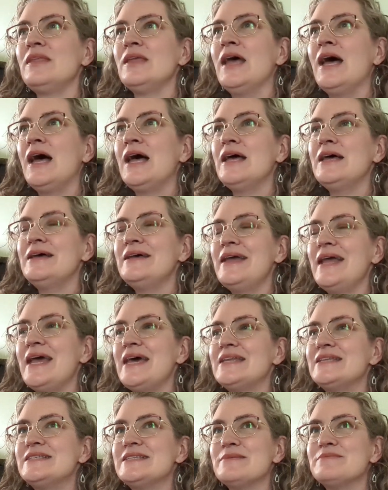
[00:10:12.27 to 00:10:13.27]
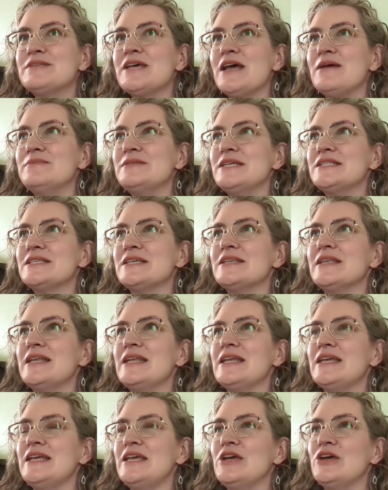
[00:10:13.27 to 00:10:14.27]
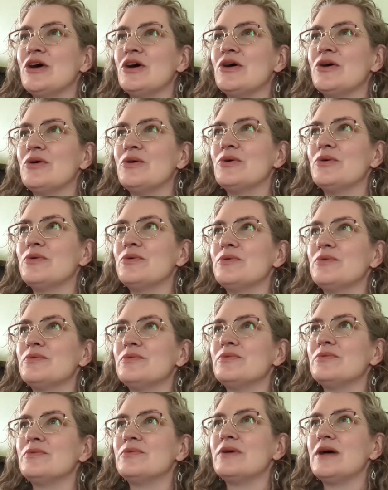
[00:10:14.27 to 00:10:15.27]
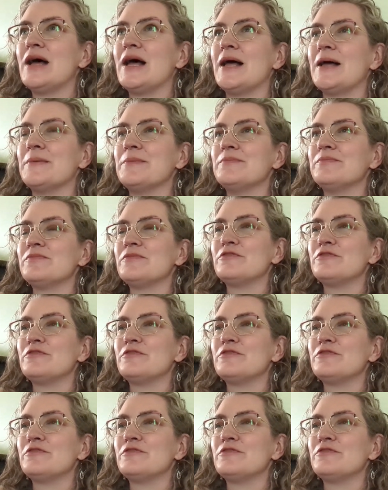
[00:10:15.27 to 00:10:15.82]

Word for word: Uh, and sometimes it's a little ego um,